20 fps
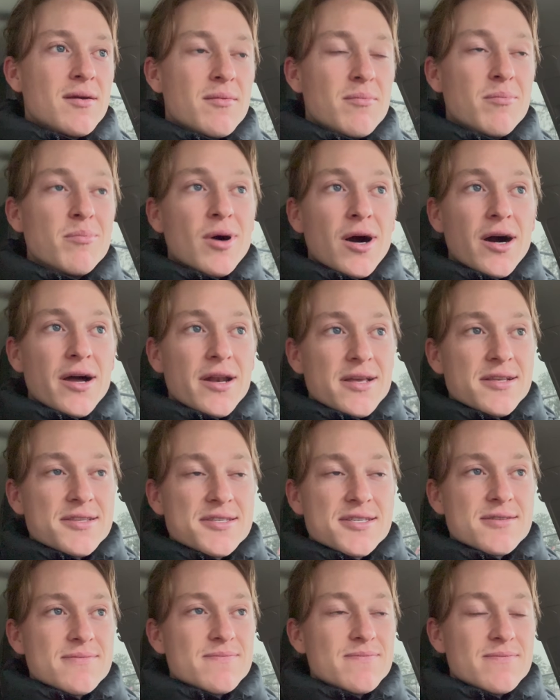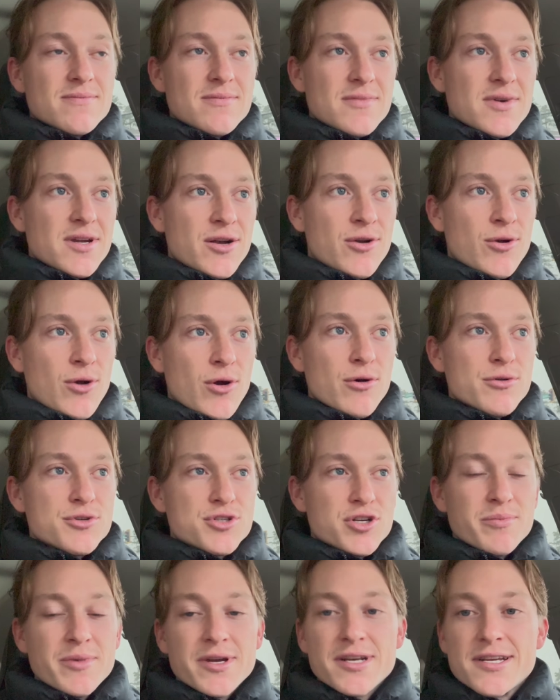But it's grown
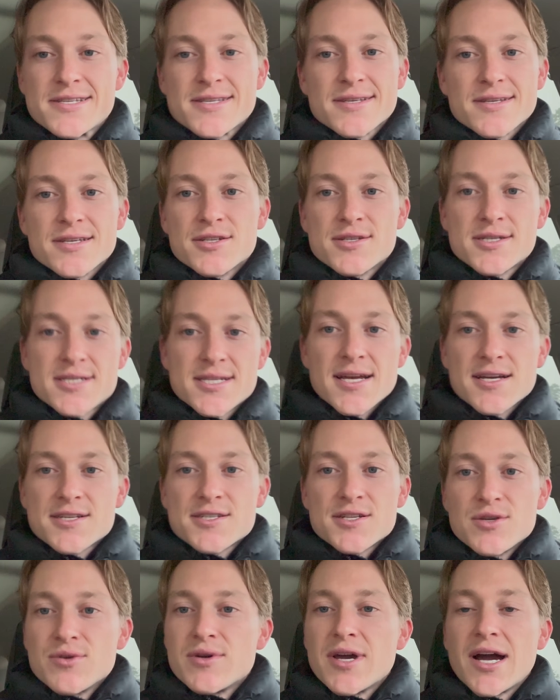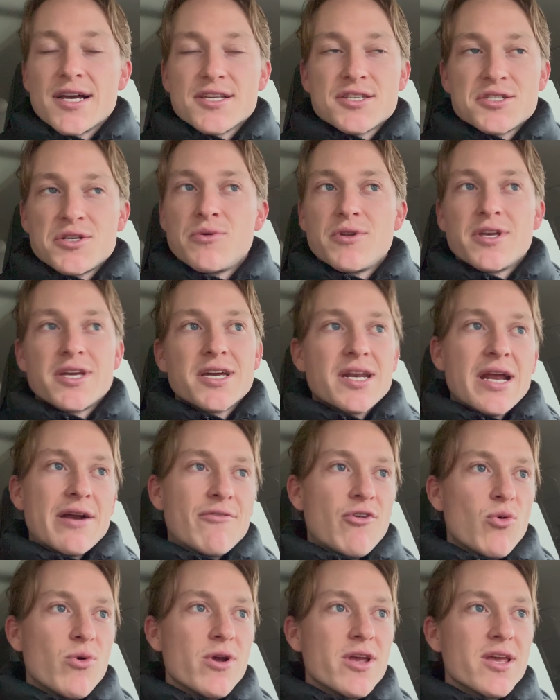tremendously, just thanks to you guys tuning in
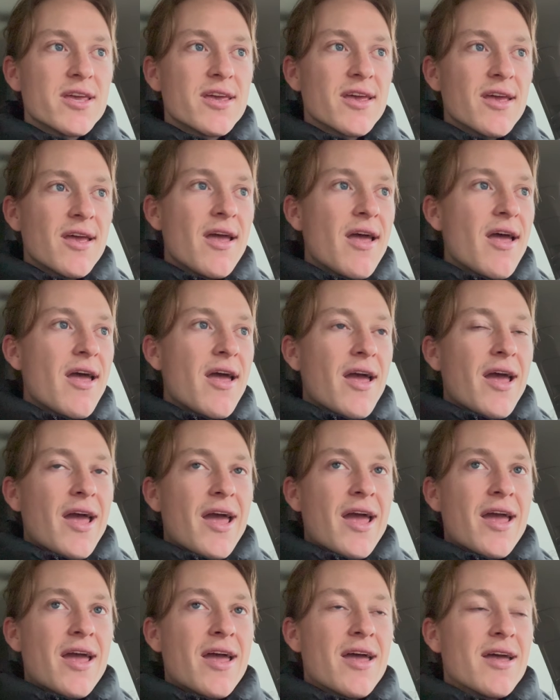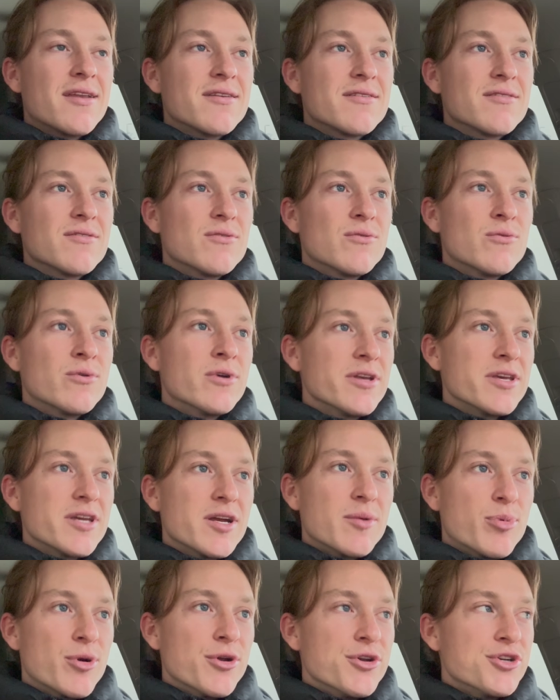every week and really
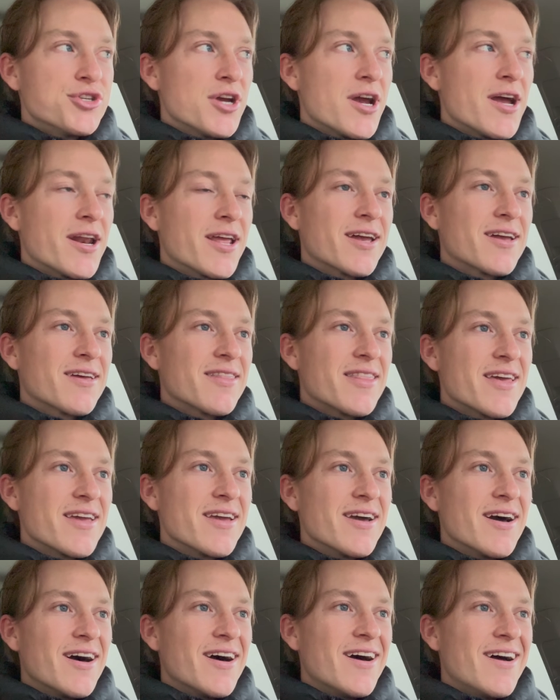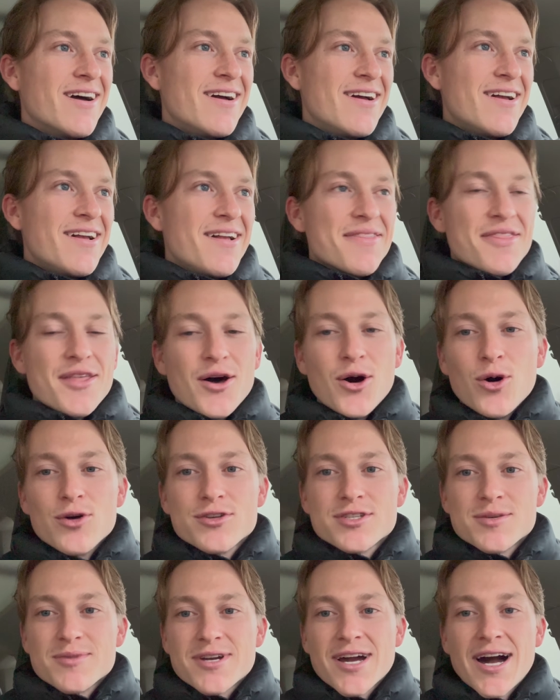appreciating the
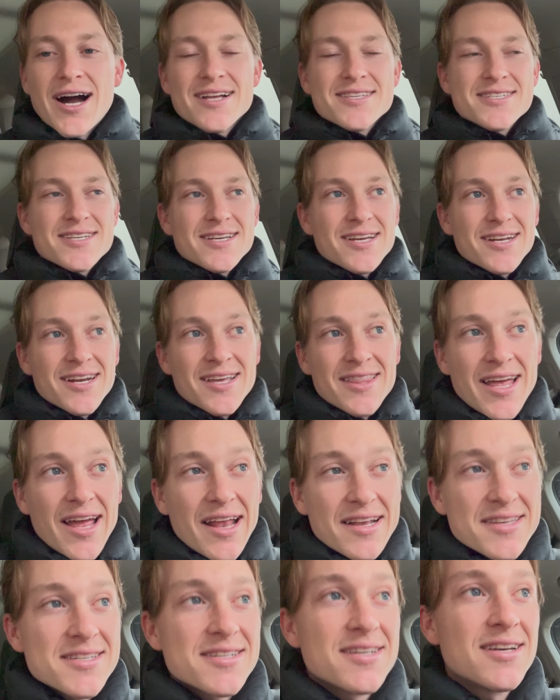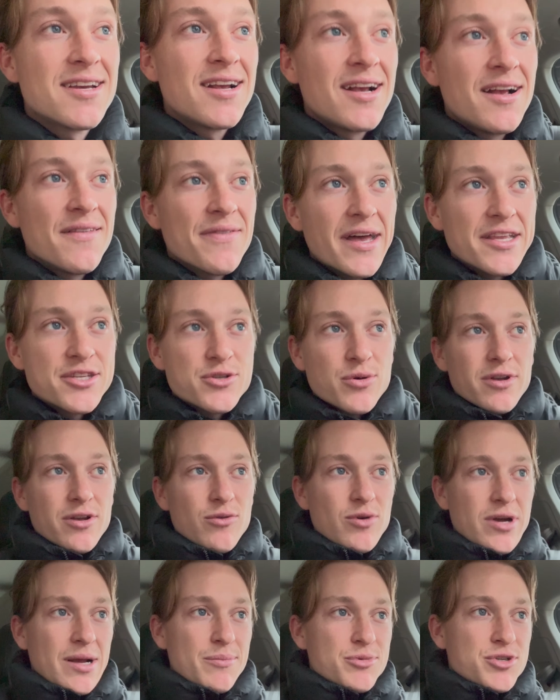wholesome content. And that's really
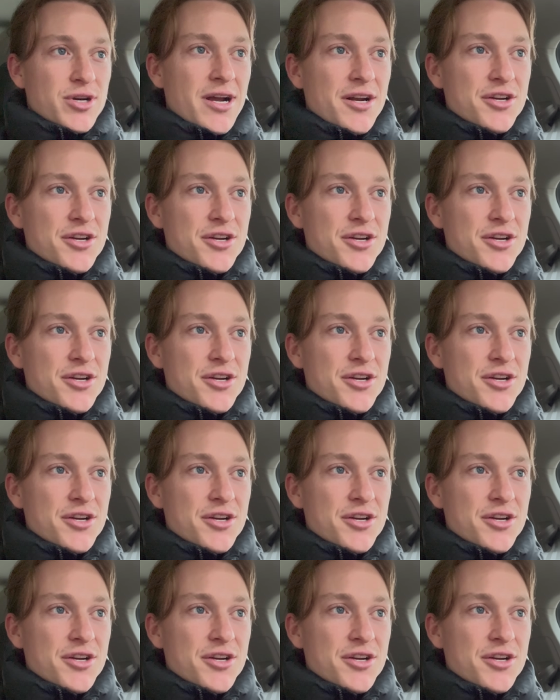what I'm trying to